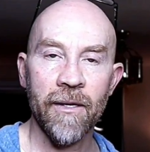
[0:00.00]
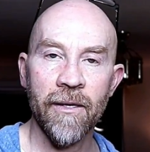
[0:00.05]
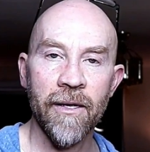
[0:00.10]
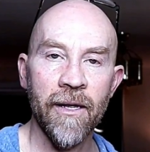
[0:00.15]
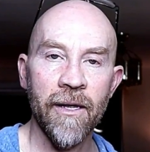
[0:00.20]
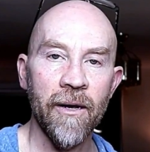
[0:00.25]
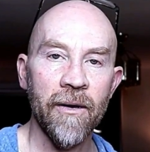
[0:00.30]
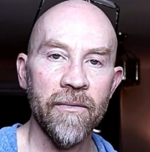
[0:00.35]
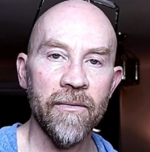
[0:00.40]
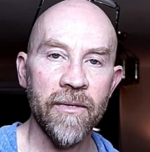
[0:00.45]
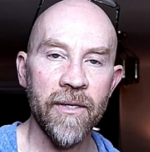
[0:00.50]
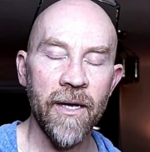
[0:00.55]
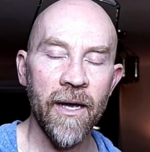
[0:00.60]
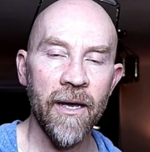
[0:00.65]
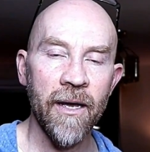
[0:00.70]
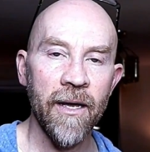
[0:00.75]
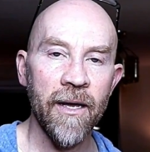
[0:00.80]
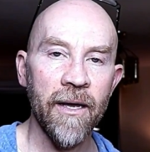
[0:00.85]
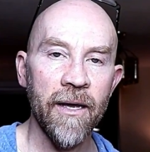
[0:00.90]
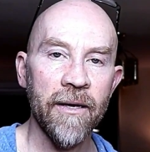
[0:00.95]
you know,
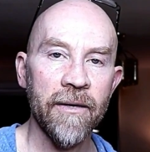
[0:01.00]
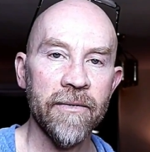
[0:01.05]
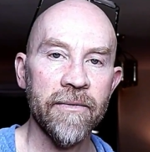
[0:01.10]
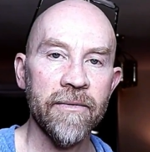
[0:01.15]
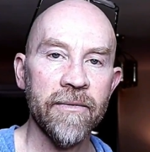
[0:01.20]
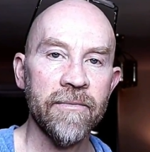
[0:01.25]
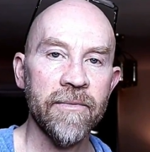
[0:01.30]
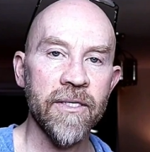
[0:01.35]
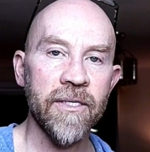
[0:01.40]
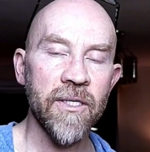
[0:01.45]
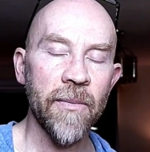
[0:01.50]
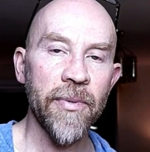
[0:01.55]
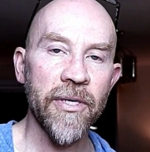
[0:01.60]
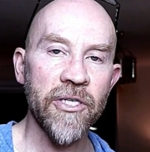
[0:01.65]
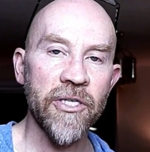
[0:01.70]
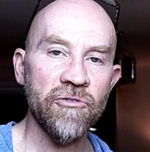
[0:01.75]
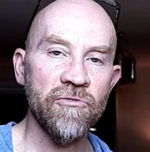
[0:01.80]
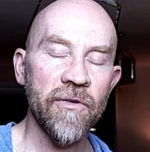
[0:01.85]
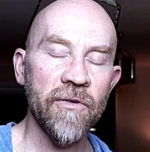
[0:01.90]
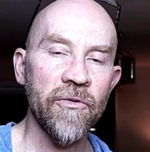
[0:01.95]
here's a
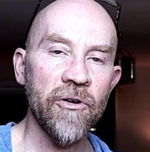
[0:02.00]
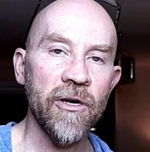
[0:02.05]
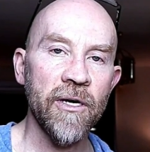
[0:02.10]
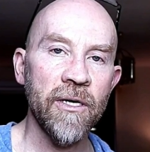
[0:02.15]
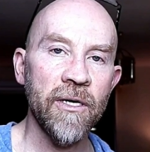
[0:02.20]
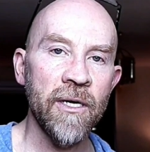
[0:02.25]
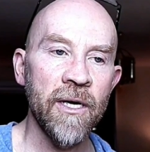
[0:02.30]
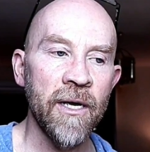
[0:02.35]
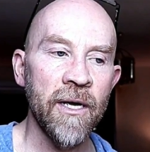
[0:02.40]
picture of her,